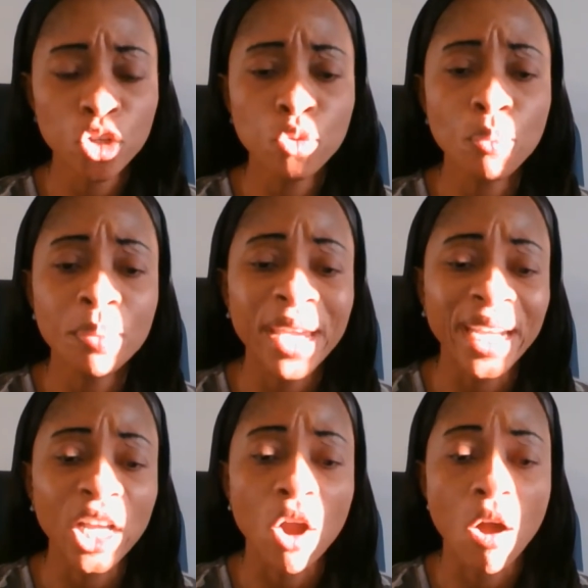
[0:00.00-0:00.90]
you
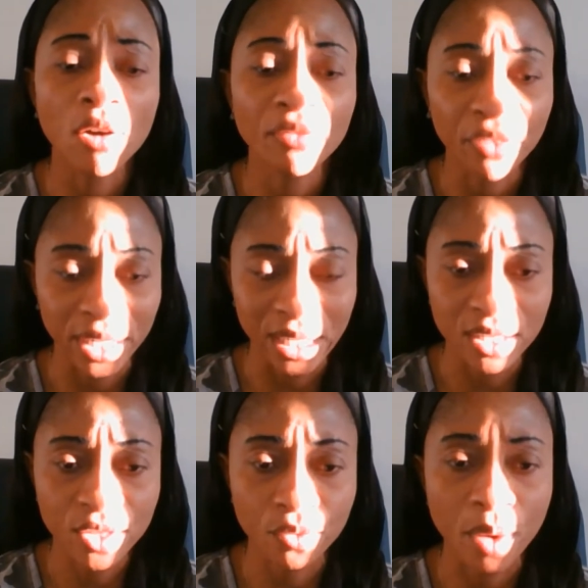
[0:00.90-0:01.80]
gain
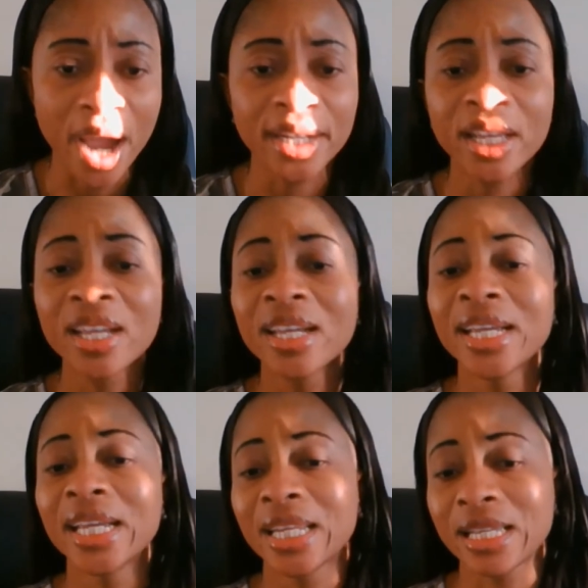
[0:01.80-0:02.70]
confidence, right,
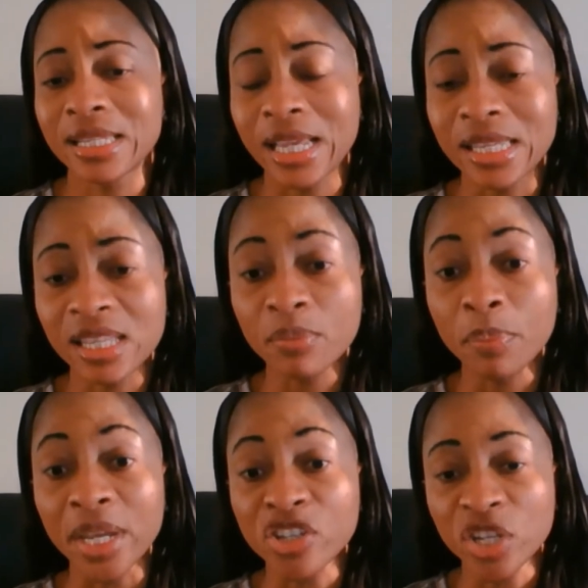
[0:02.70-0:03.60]
in assessing
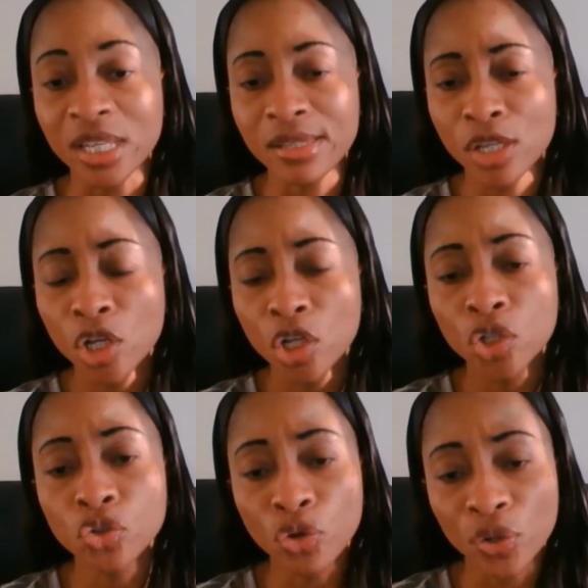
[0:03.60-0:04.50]
patients,
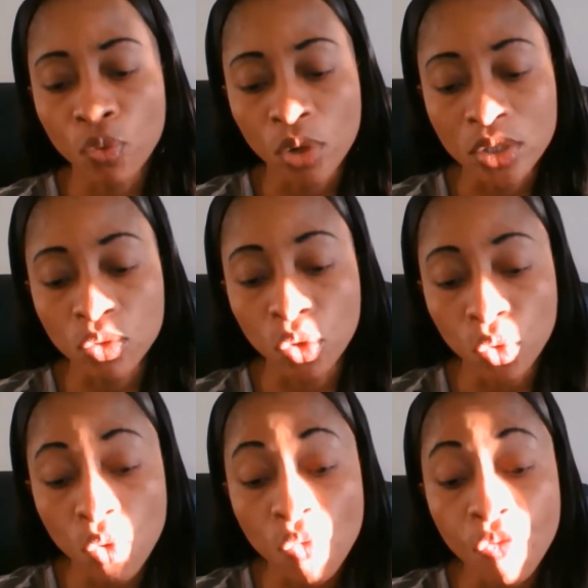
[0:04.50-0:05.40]
knowing what to
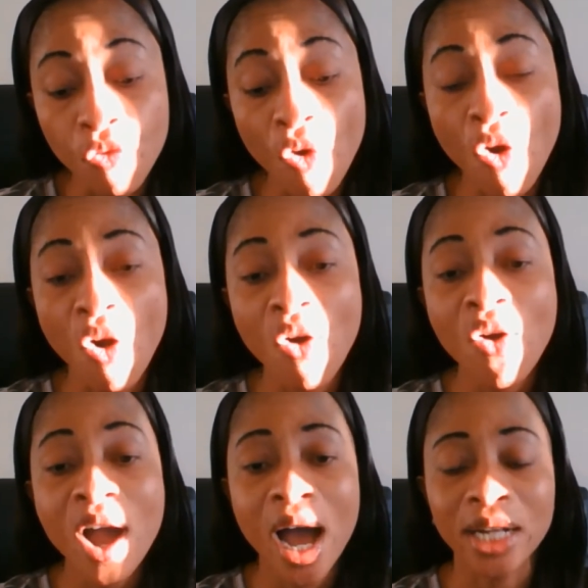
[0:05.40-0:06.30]
look
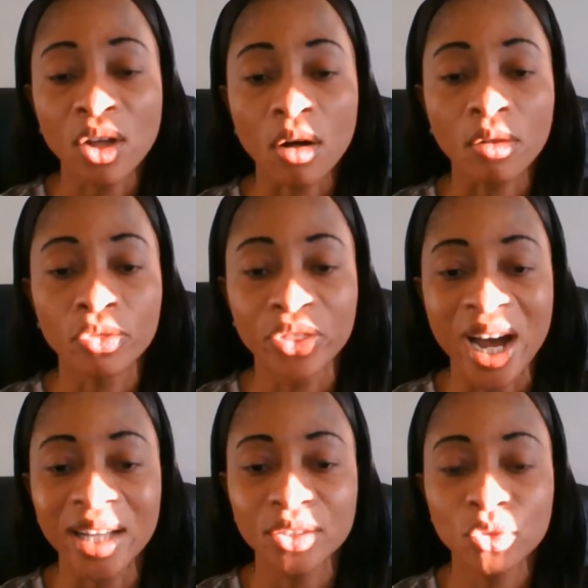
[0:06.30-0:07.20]
for and all of that.